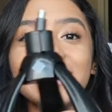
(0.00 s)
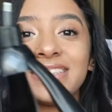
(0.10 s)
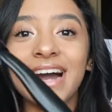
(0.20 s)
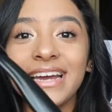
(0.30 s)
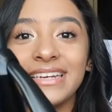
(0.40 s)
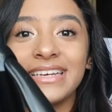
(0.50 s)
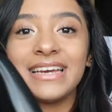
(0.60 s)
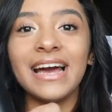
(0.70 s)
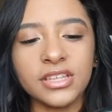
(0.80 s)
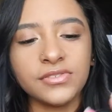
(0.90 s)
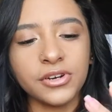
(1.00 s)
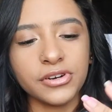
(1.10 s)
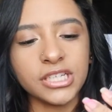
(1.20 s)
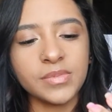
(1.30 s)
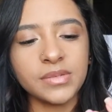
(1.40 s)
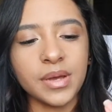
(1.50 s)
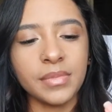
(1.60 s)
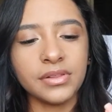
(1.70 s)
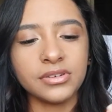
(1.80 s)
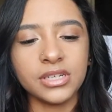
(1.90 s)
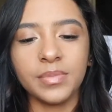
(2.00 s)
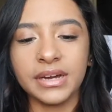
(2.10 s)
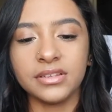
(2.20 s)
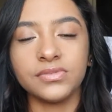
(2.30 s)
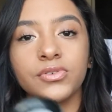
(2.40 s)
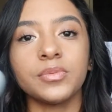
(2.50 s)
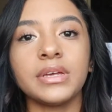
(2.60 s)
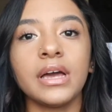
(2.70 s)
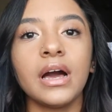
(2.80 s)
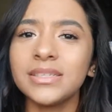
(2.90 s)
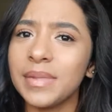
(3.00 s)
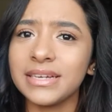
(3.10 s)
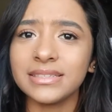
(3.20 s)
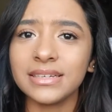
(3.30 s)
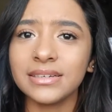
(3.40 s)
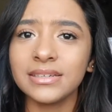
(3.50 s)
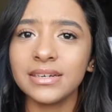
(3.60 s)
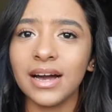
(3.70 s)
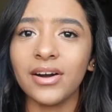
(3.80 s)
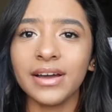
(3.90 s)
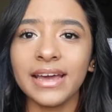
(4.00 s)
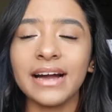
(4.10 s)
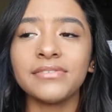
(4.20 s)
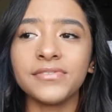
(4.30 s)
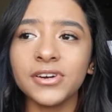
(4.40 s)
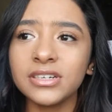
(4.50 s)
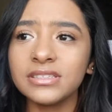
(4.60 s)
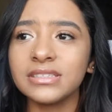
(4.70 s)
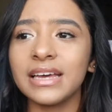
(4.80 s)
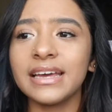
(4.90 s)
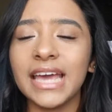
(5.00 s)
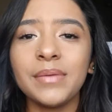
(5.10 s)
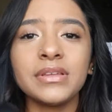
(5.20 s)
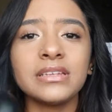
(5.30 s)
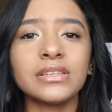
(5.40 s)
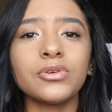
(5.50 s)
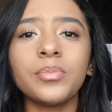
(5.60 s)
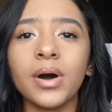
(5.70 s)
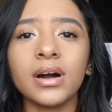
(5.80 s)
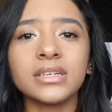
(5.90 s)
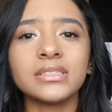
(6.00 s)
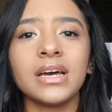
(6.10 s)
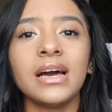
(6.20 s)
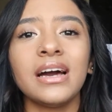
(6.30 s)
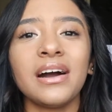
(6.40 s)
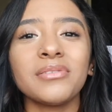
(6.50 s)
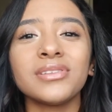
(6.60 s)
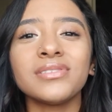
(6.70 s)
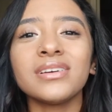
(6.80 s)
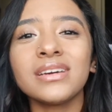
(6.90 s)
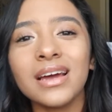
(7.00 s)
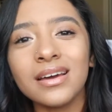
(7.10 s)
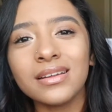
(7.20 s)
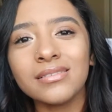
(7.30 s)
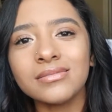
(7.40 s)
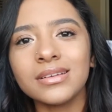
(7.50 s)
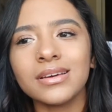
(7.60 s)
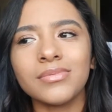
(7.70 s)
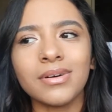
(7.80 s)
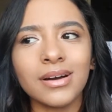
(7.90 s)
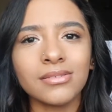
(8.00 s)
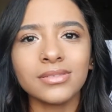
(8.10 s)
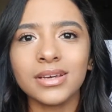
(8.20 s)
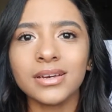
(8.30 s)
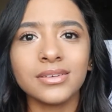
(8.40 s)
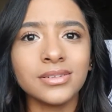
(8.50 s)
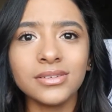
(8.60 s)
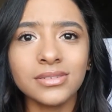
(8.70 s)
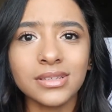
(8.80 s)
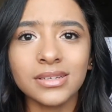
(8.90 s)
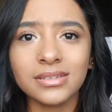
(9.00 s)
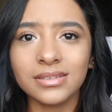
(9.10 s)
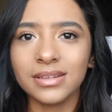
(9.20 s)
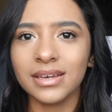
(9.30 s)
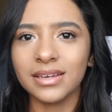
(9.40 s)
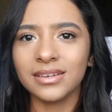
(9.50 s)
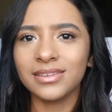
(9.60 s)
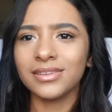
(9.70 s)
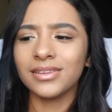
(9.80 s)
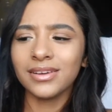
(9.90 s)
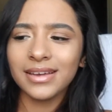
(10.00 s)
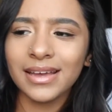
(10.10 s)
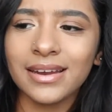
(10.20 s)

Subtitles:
tiny. I got this for Christmas. My mother did buy this for me. It's amazing. Okay, at first it came in this little box. I was looking at it, I was like, Mom, I don't think I can use this. Like, look at